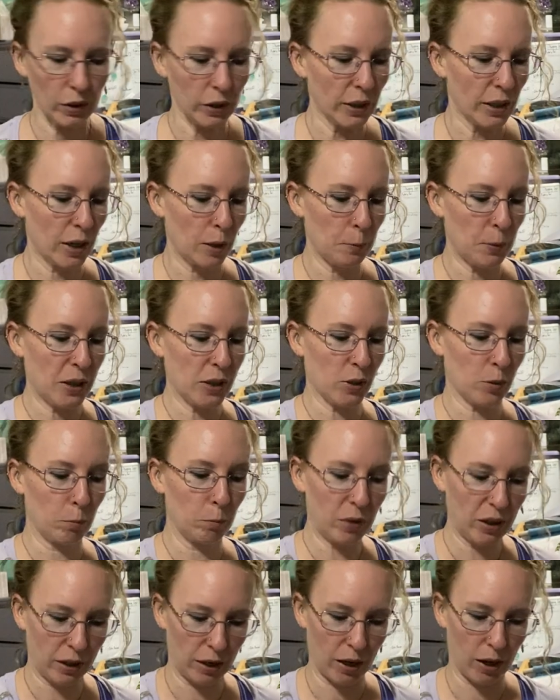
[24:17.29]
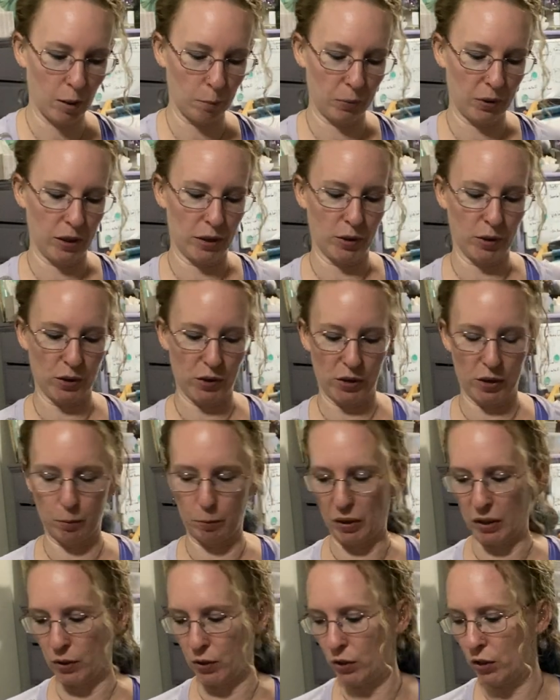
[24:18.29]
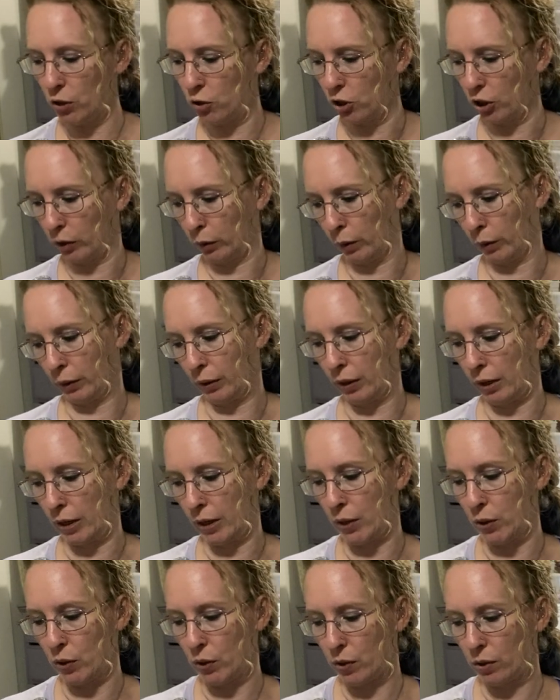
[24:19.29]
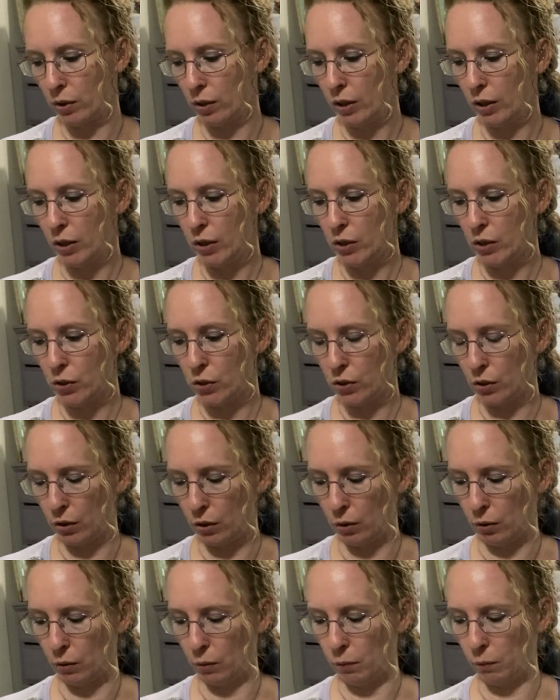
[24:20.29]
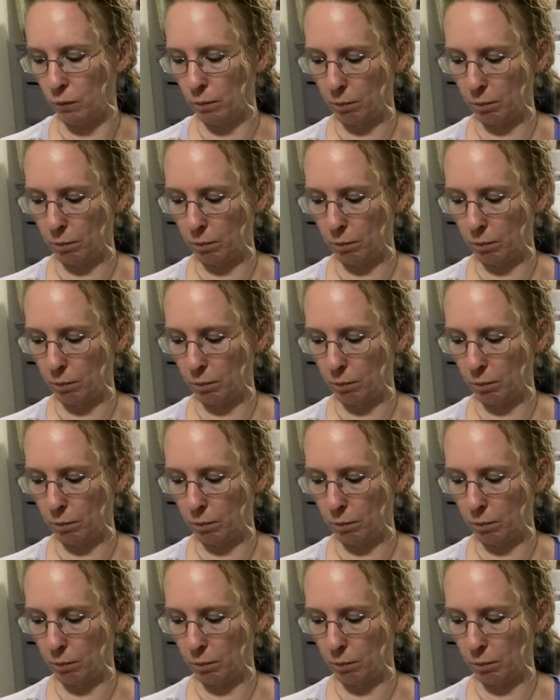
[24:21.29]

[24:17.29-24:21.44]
And it makes me happy to see my stitching look nice. So,